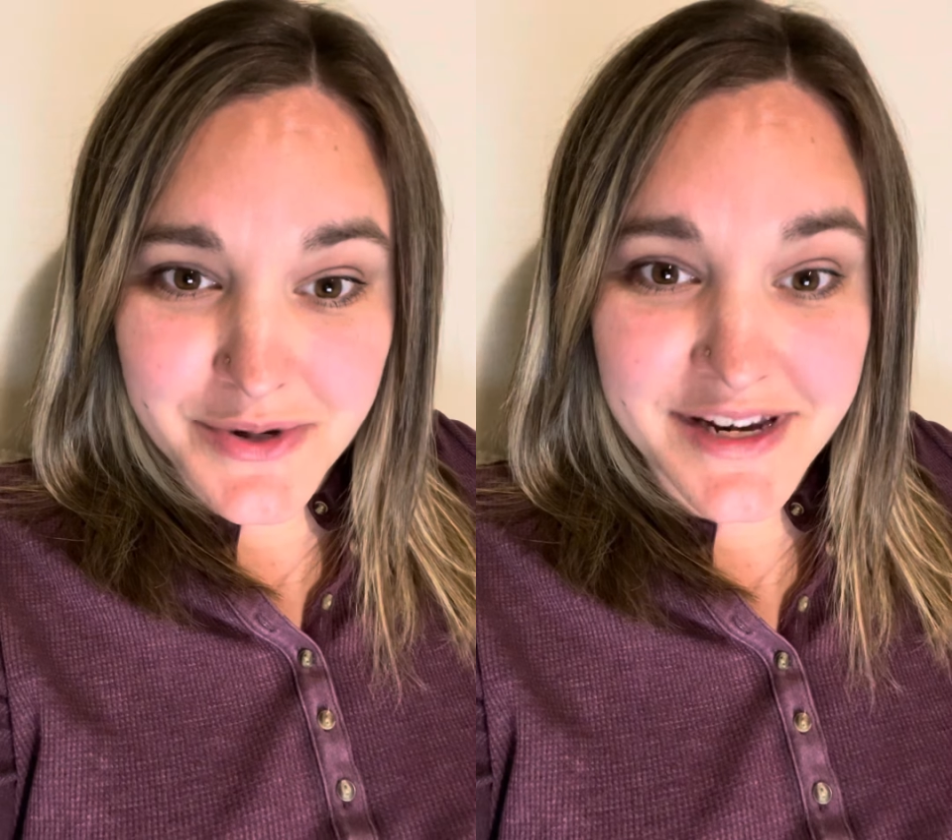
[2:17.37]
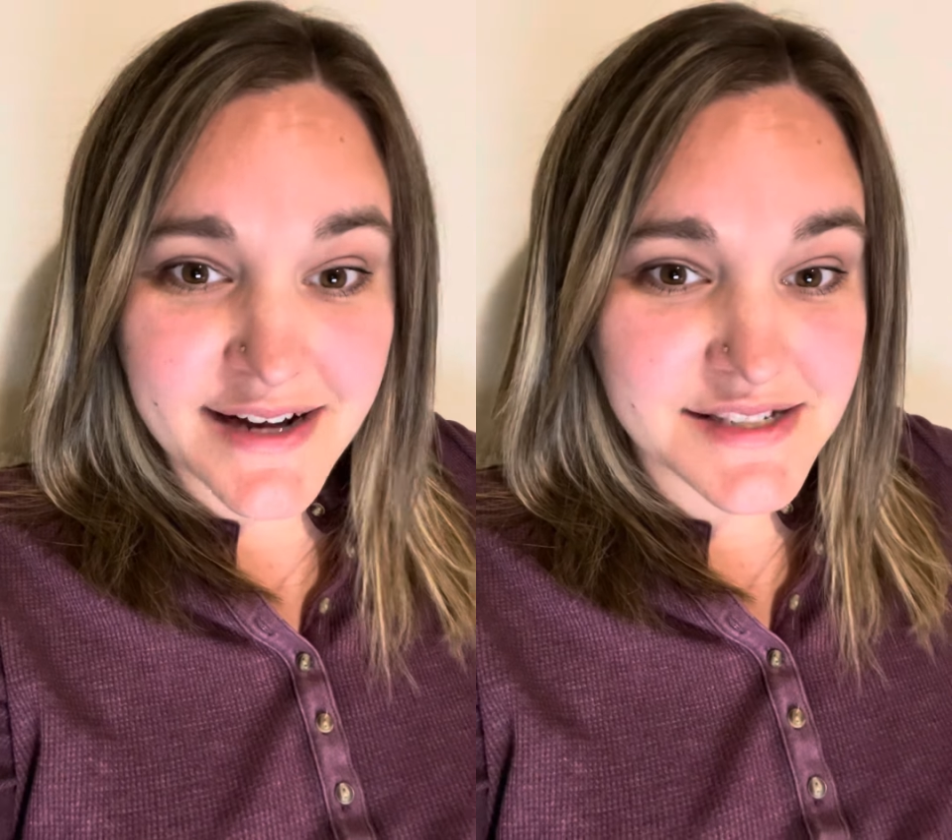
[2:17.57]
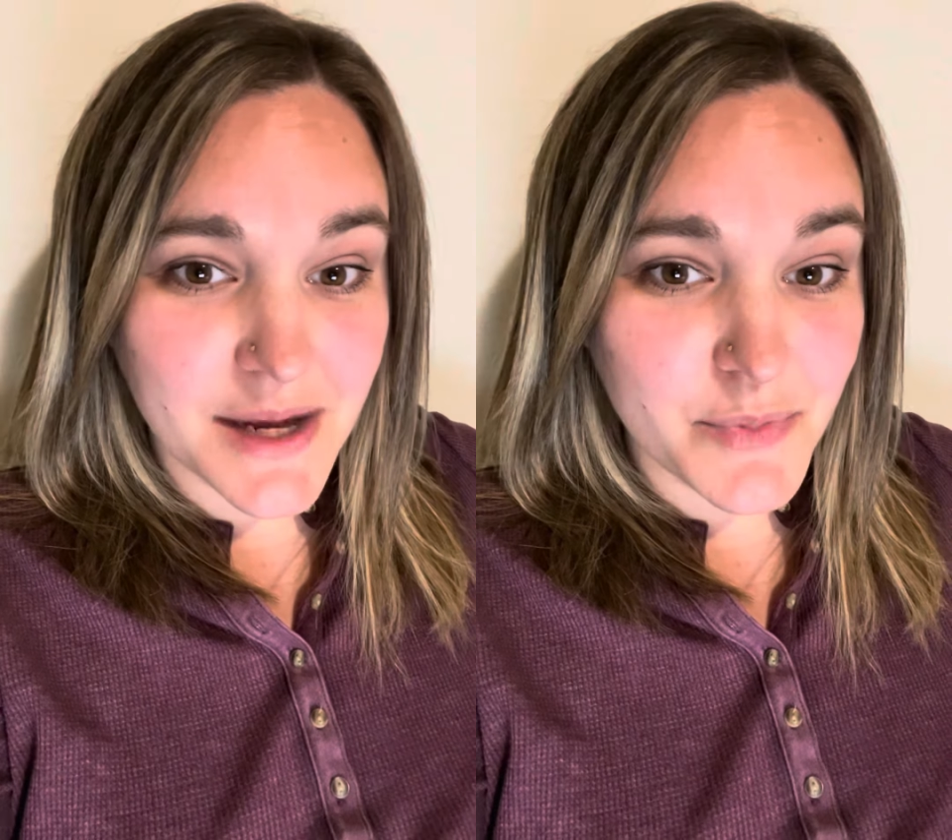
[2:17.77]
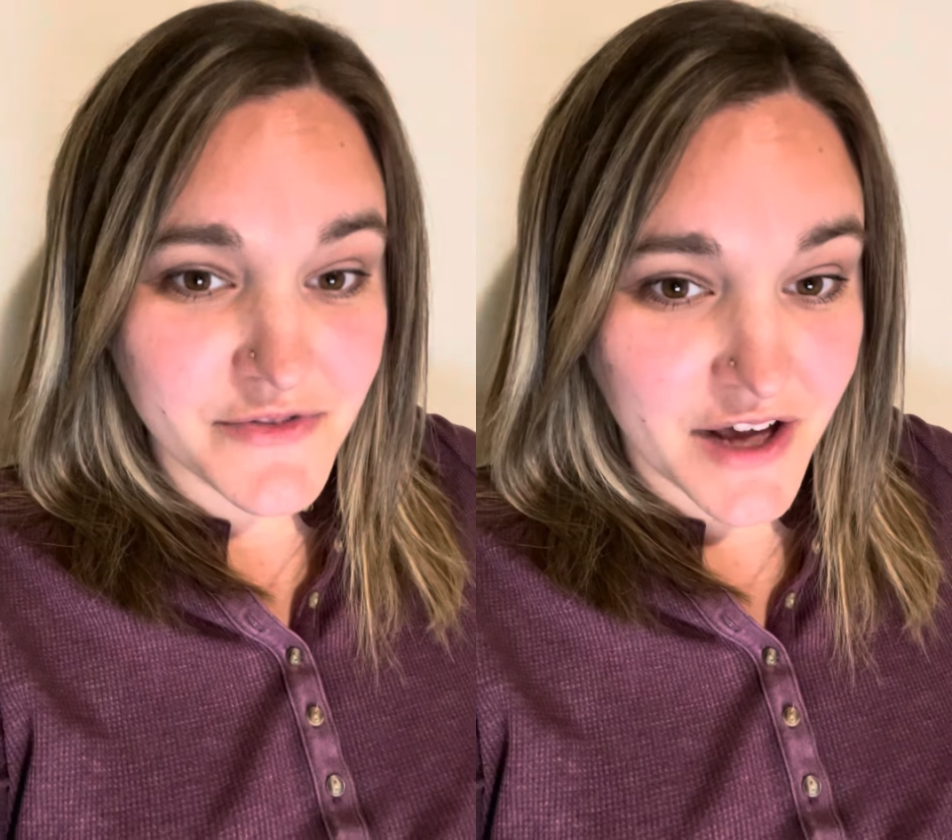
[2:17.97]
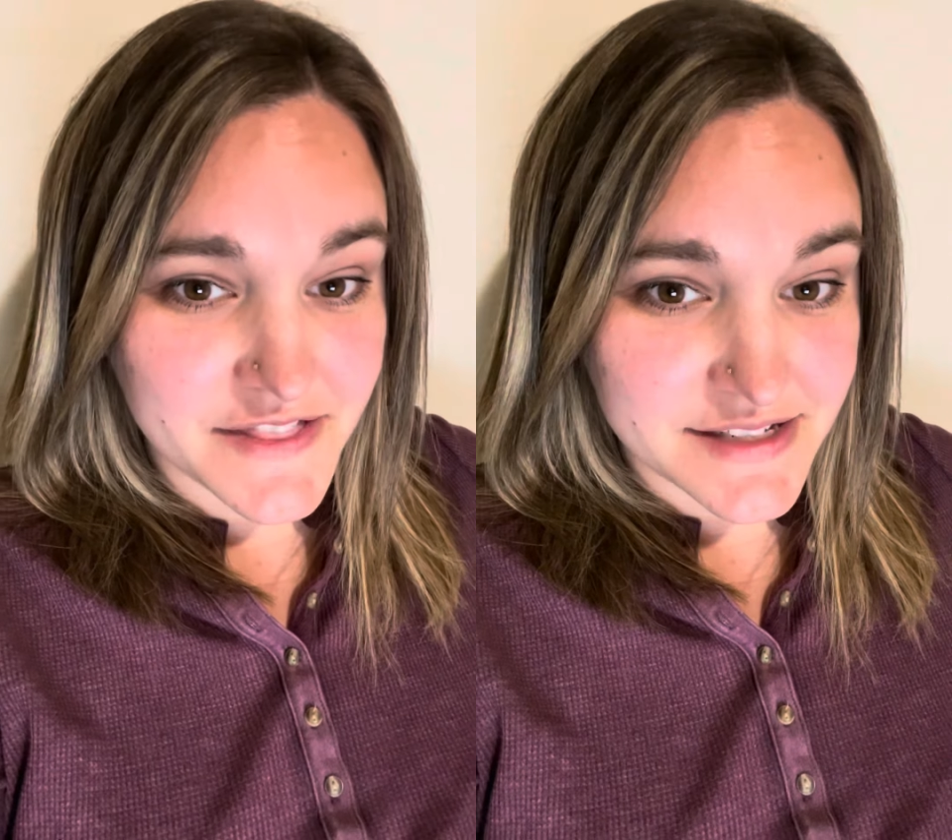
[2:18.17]
Next up,
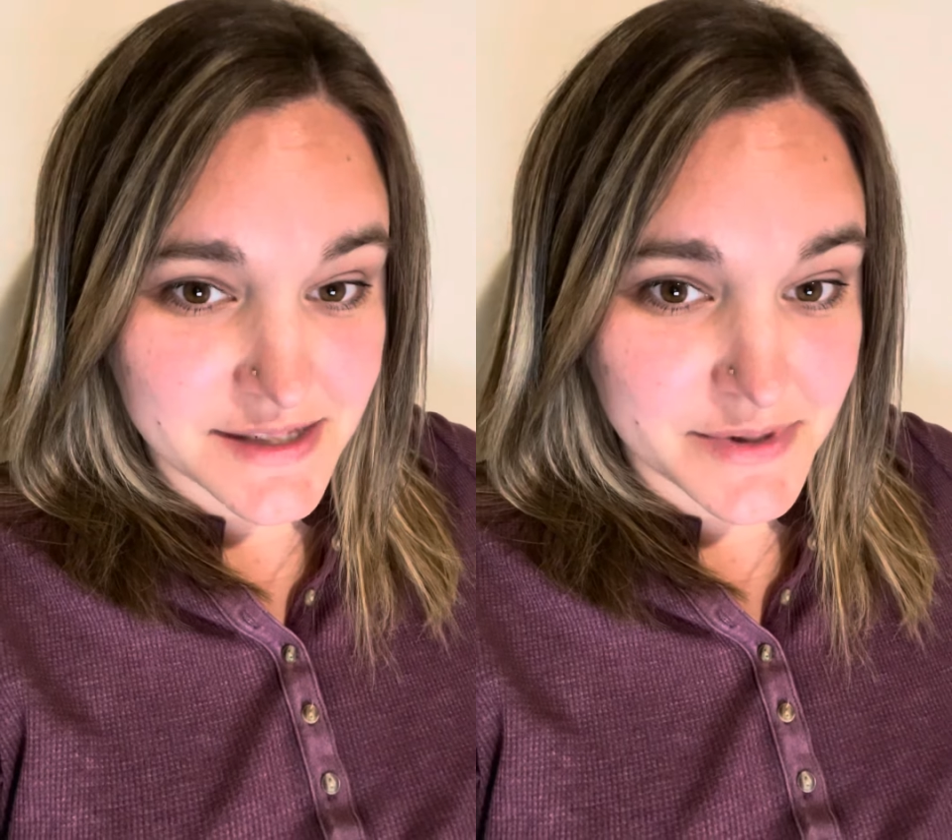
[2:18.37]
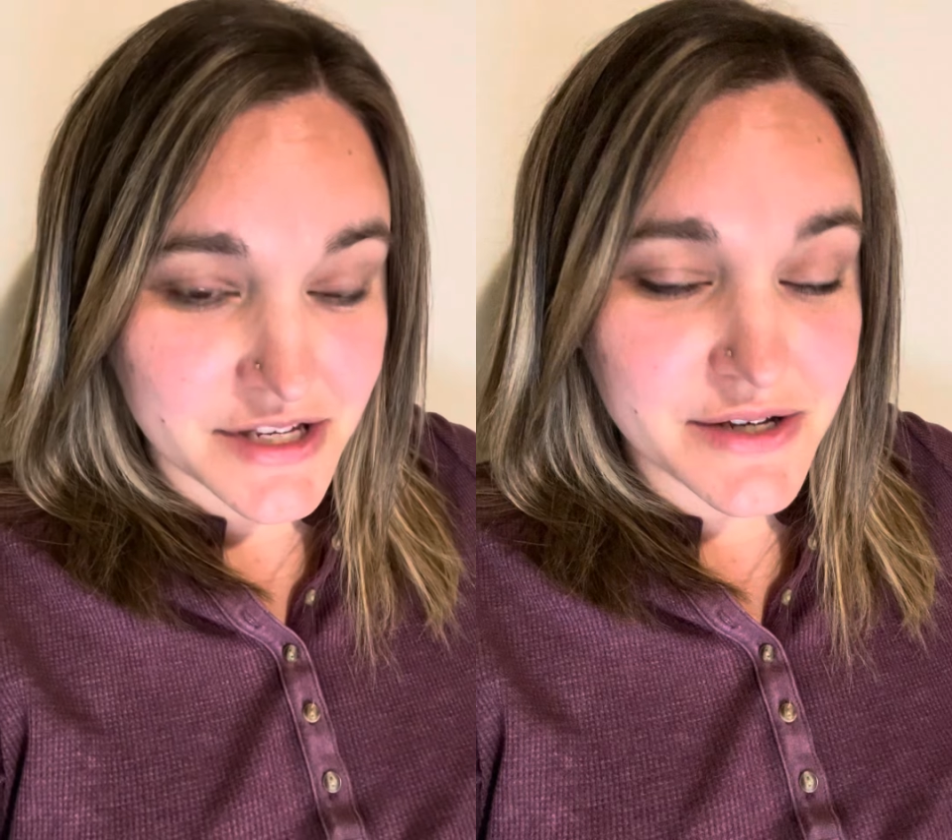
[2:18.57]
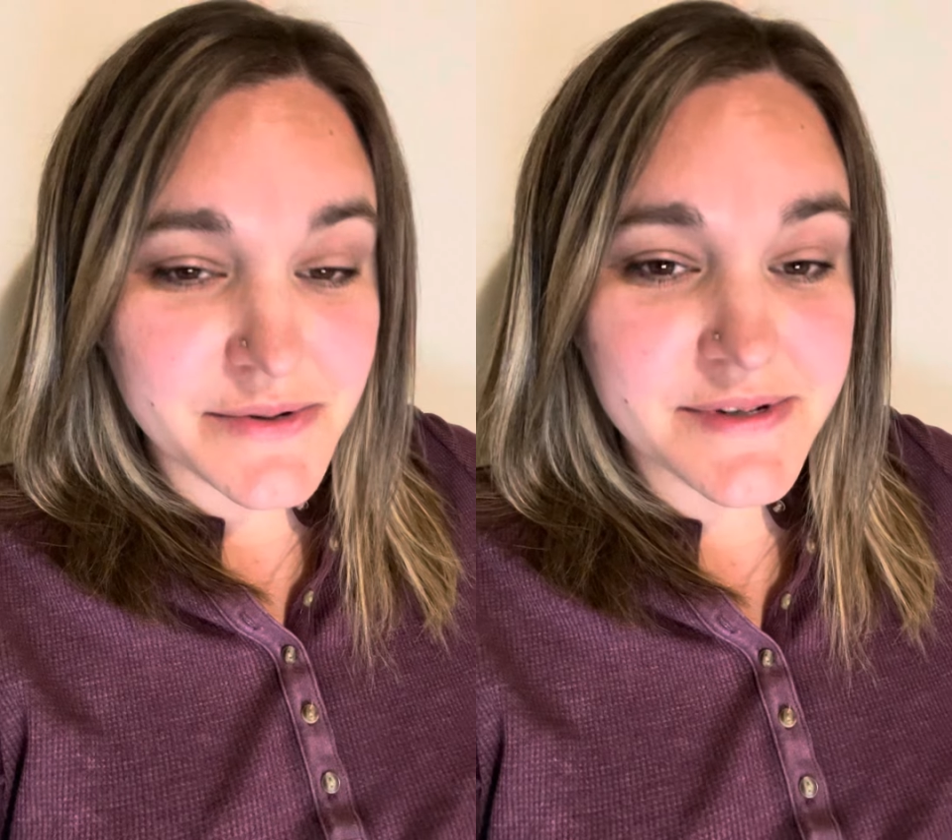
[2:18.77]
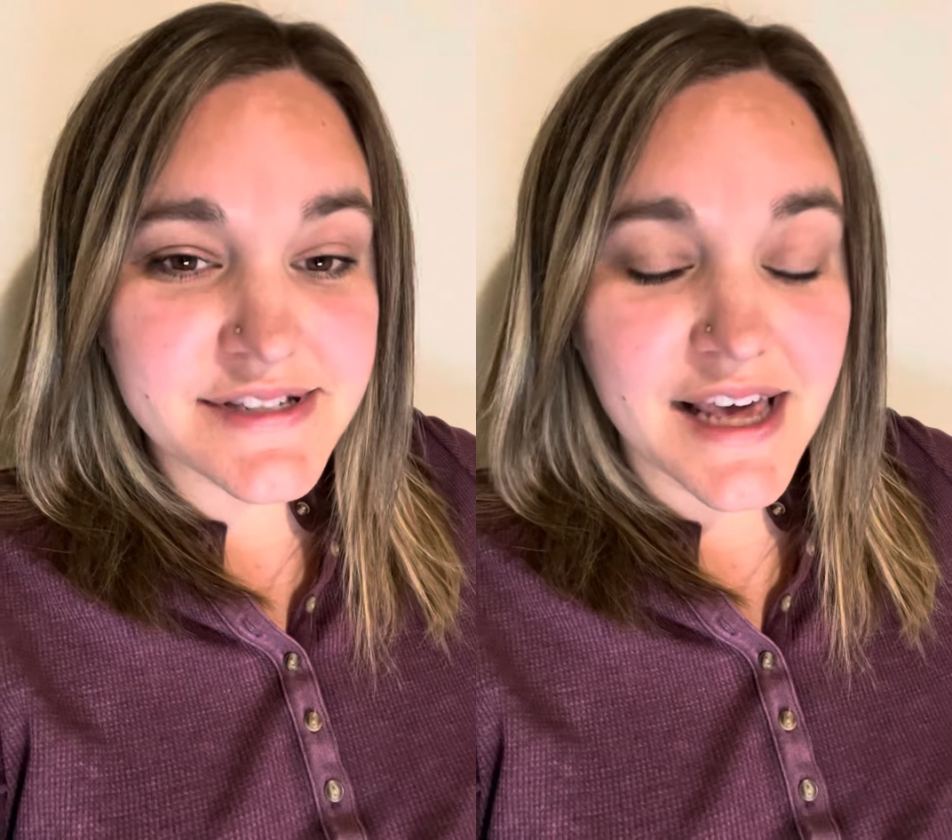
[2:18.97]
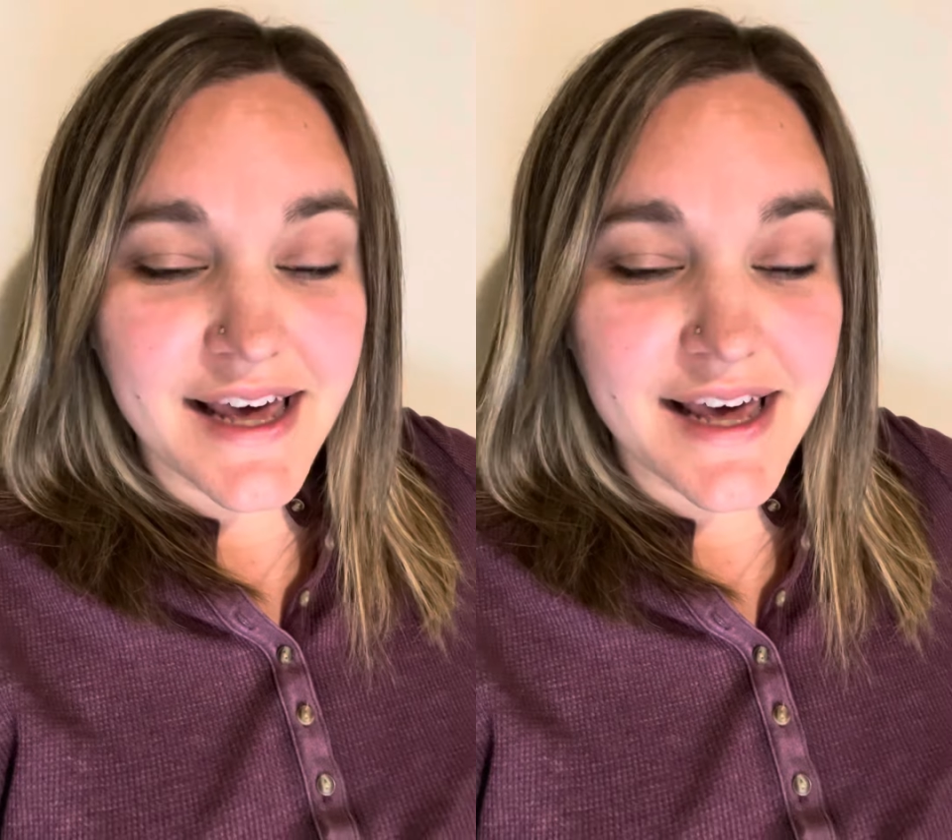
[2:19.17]
we've got the DBQs.